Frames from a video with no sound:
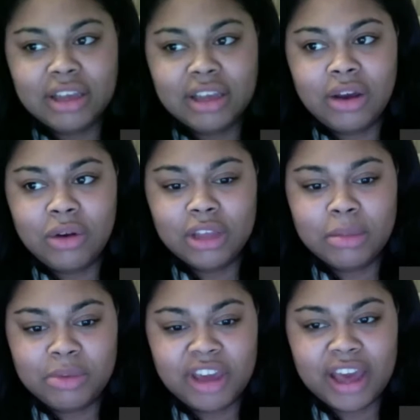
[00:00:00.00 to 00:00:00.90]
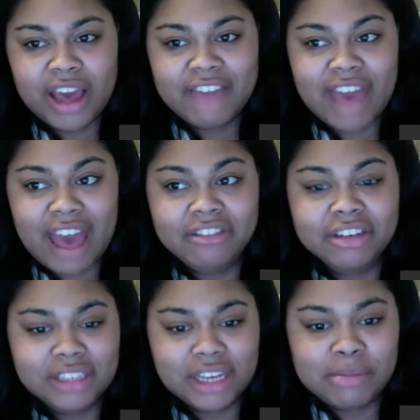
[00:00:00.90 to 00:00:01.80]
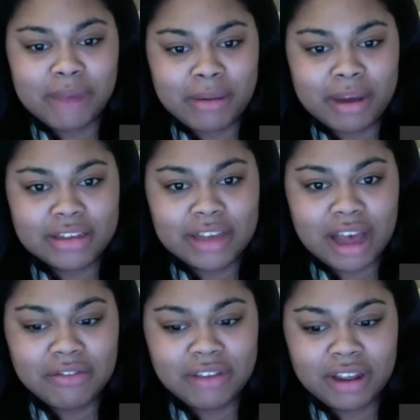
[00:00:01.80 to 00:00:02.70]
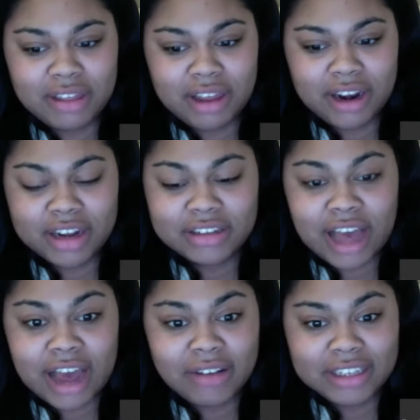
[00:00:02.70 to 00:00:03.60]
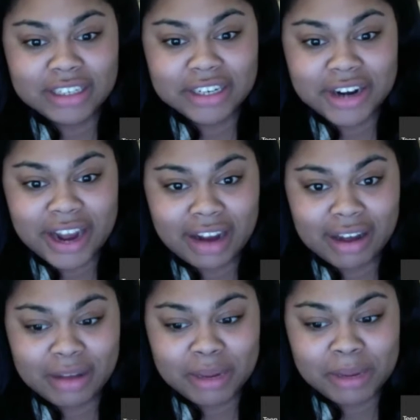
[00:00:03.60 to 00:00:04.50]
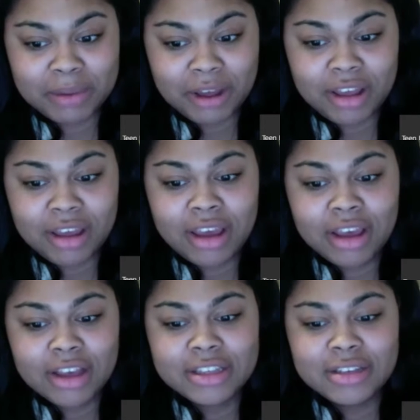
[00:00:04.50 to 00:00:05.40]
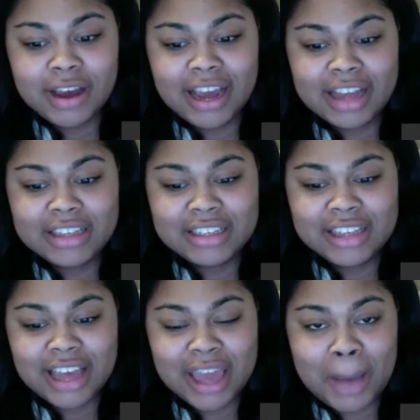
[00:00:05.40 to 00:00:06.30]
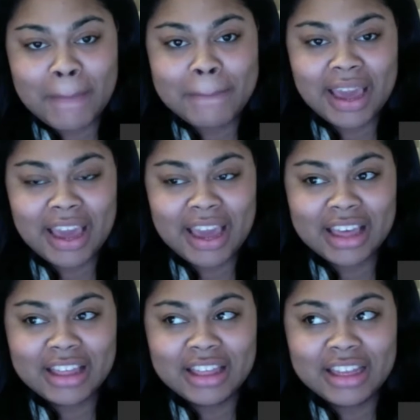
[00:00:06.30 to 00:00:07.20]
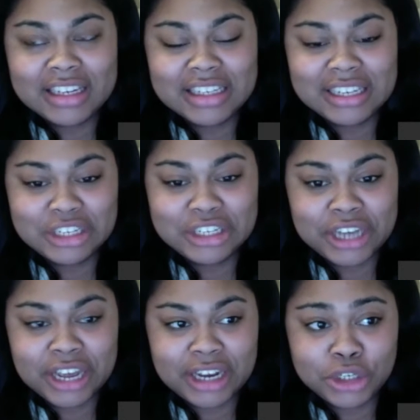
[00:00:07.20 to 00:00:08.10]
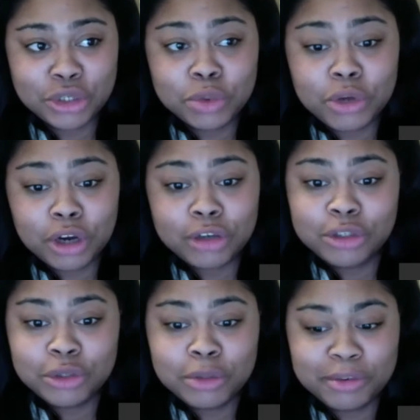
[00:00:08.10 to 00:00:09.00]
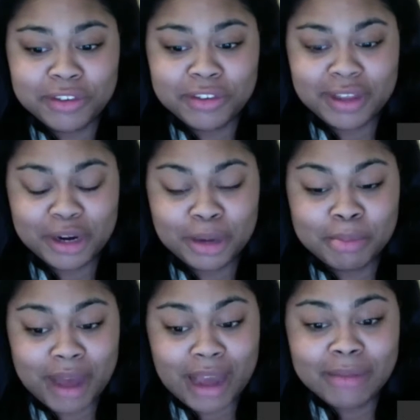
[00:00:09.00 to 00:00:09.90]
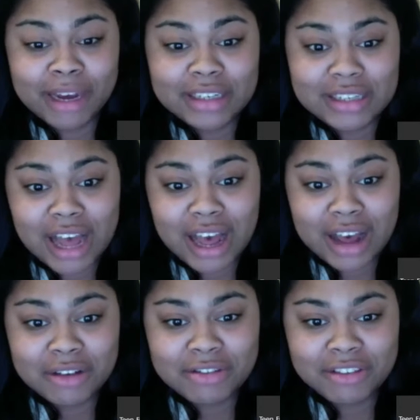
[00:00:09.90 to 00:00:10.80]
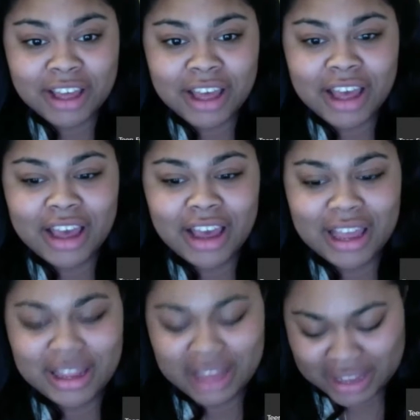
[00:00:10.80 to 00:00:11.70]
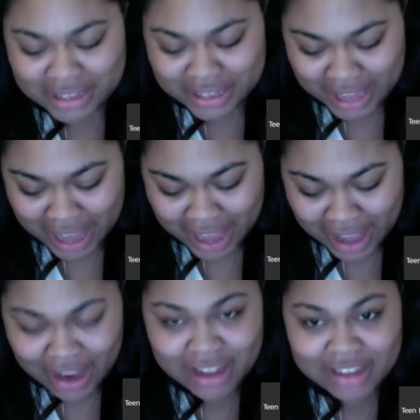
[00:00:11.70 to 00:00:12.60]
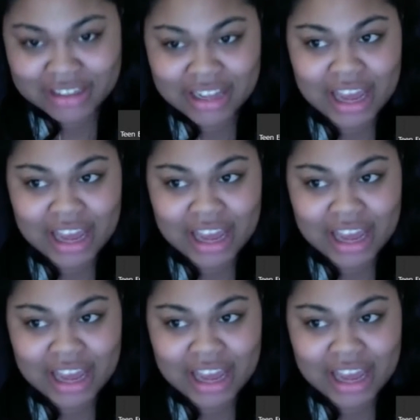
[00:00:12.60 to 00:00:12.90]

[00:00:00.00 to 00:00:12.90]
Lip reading: only movie I've ever seen by myself in a theater because I don't like to cry around people. So I had to like make the decision to go to a movie theater by myself and like see it because like